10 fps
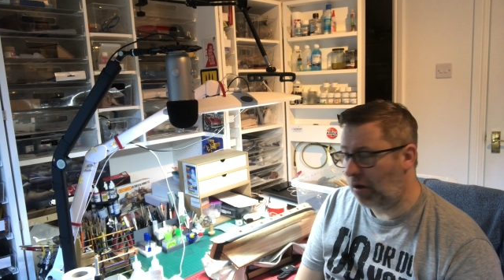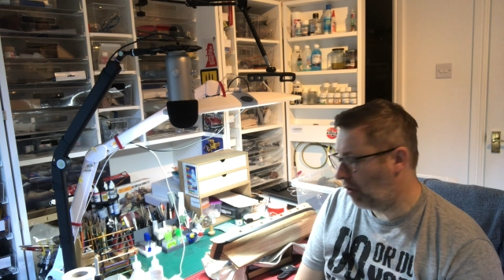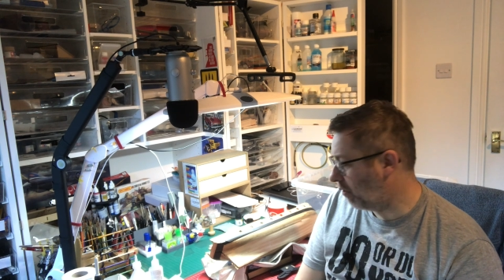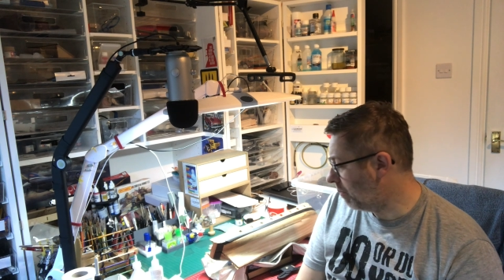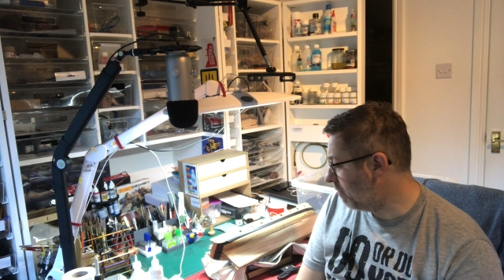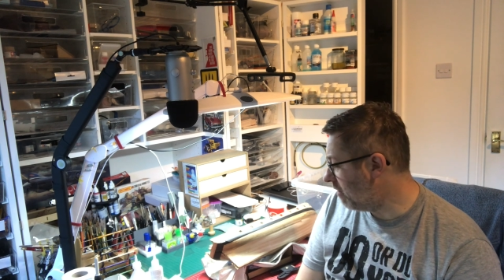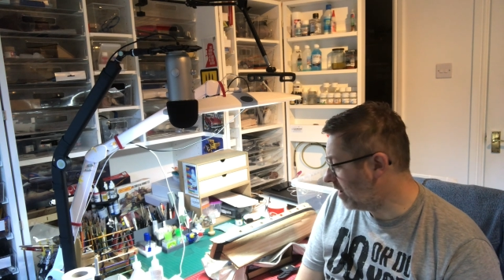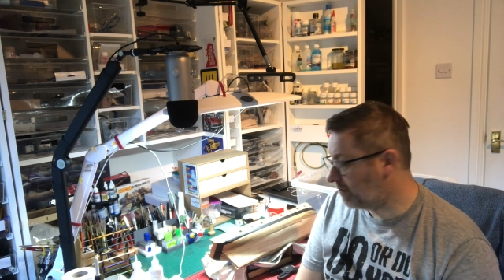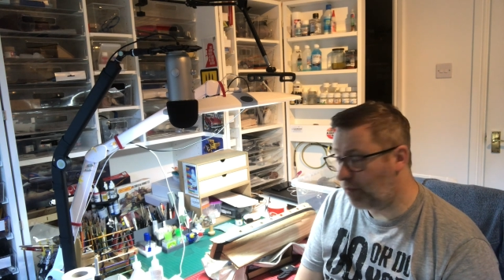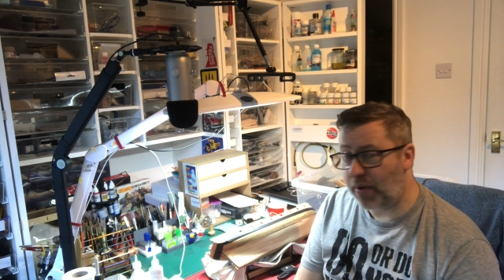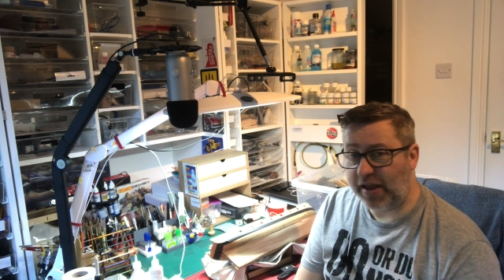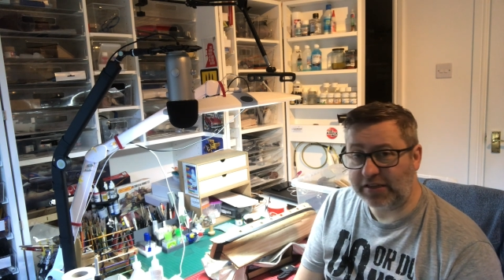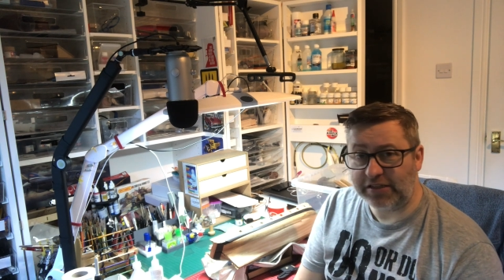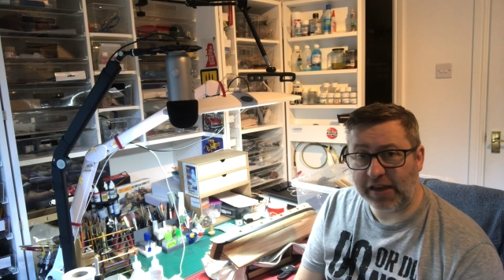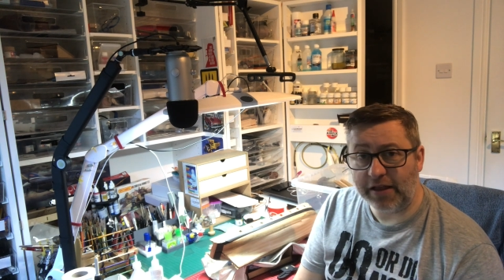or I'm ready for
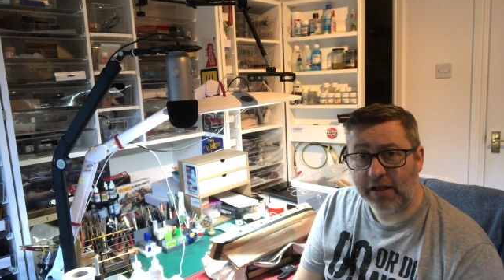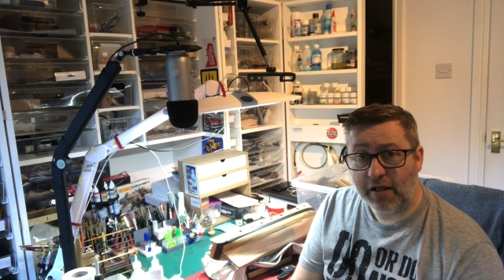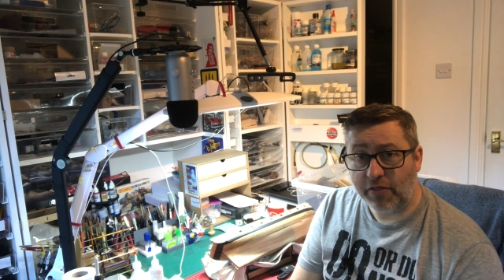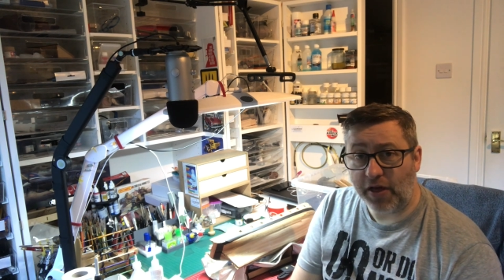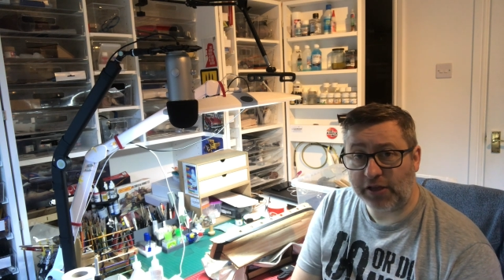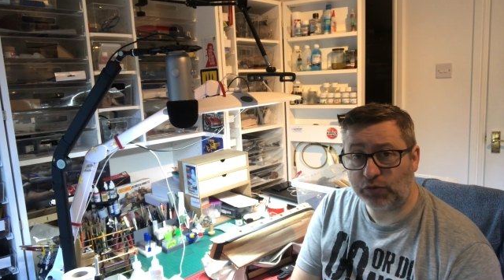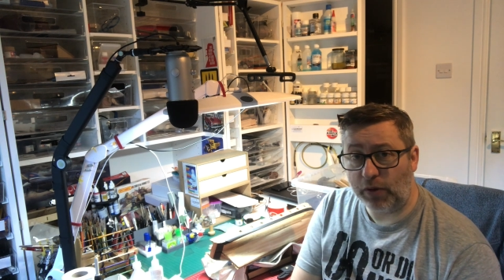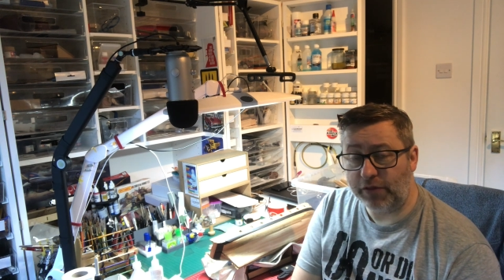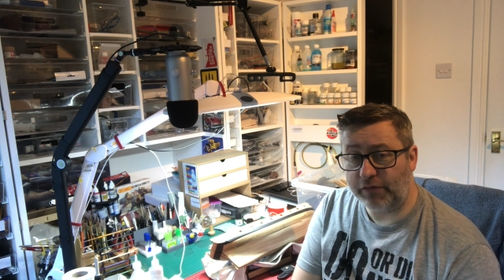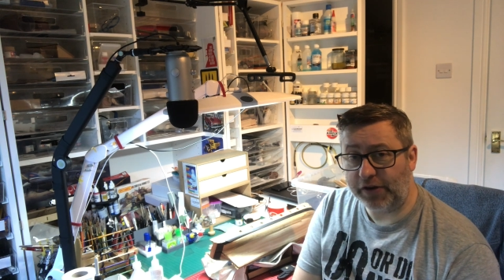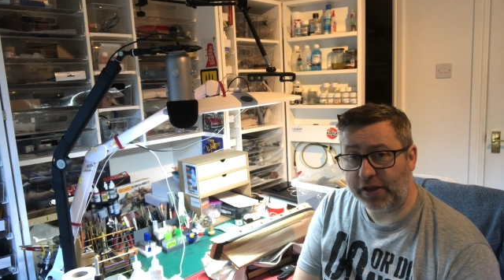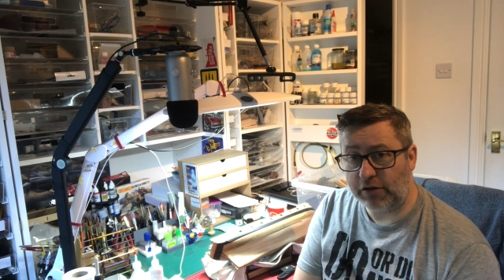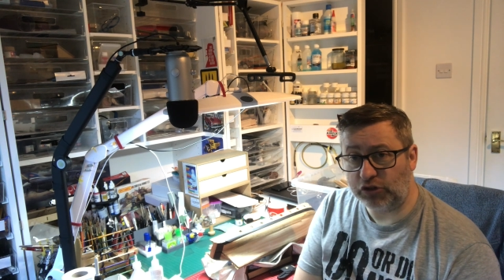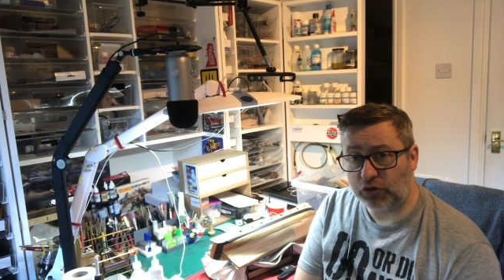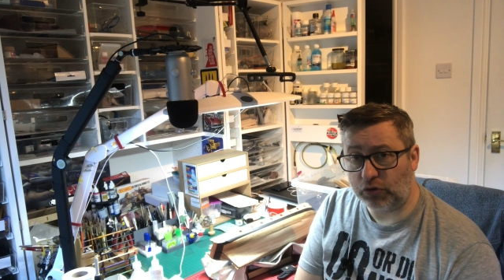painting it, that's when the
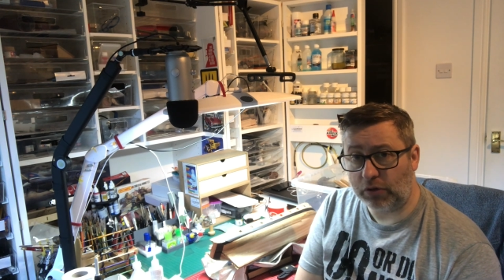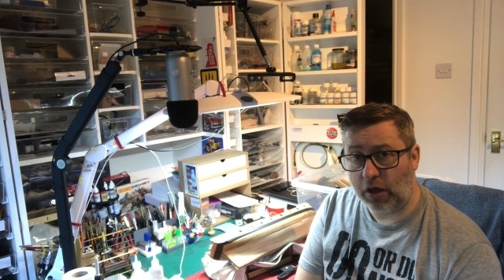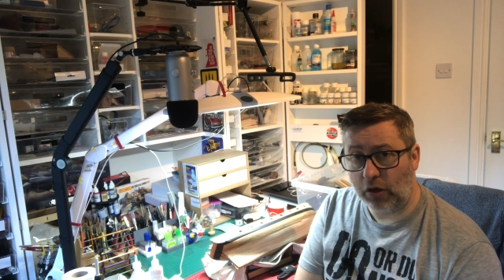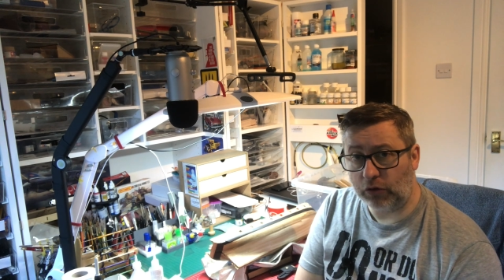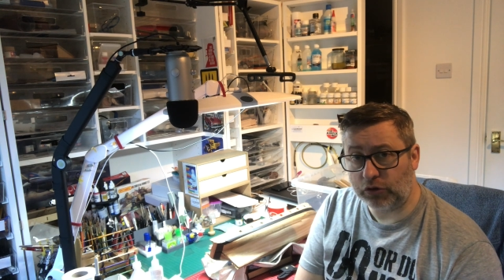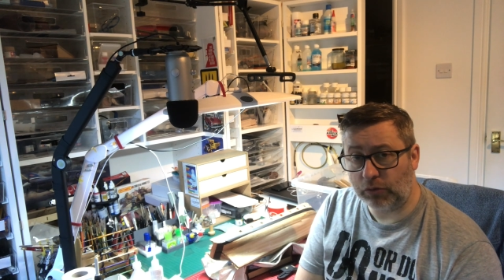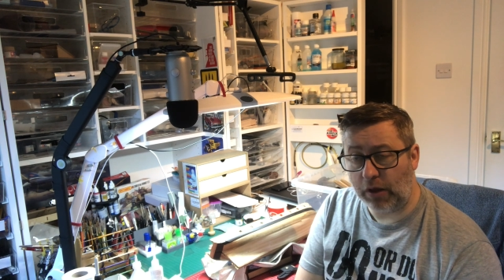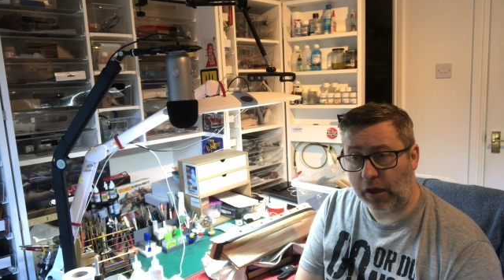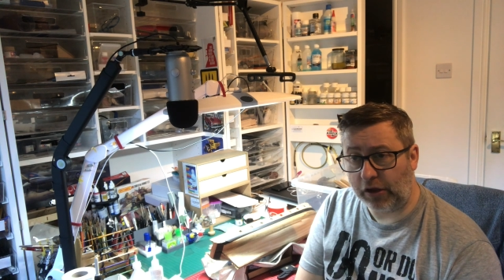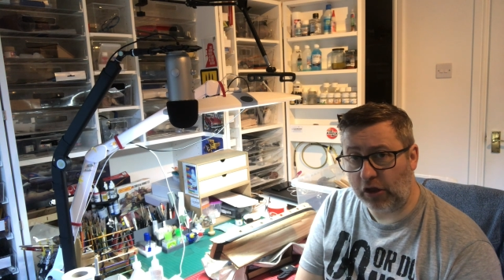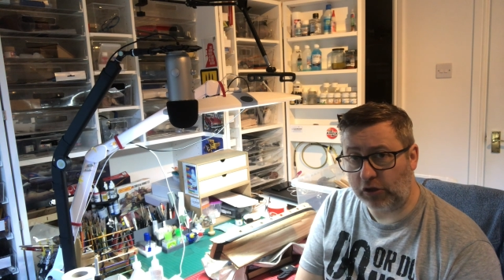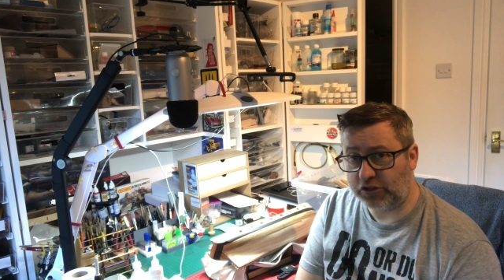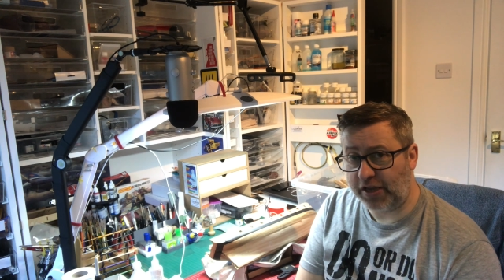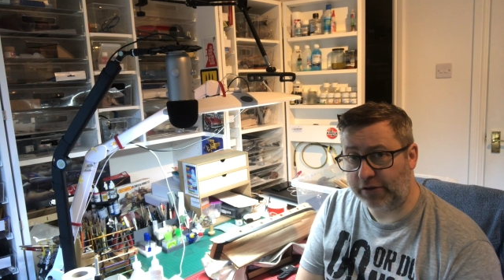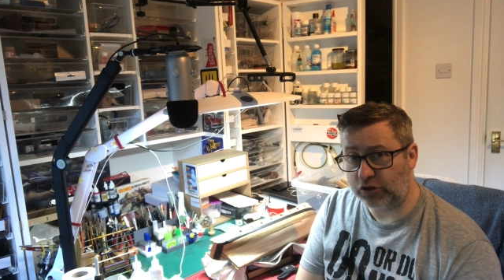videos
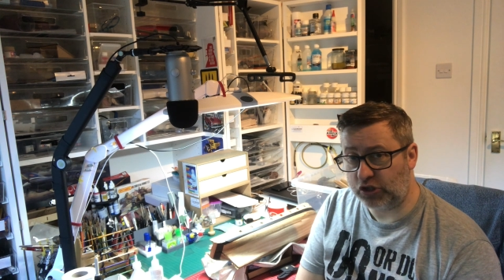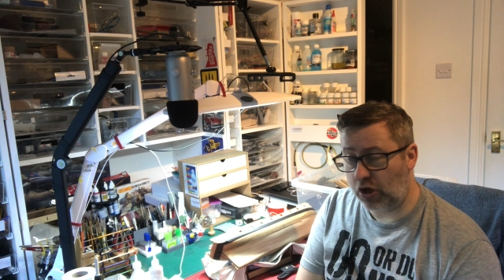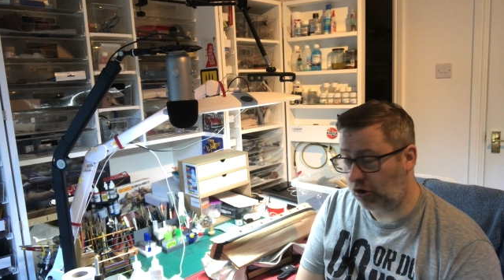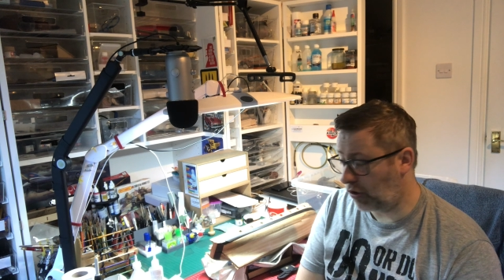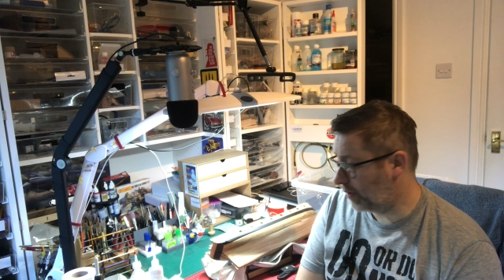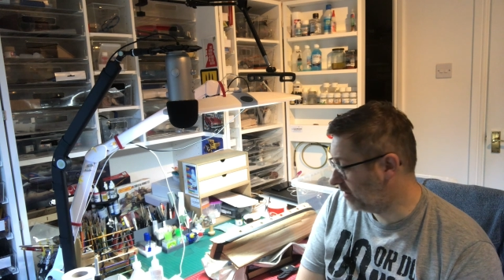content will start coming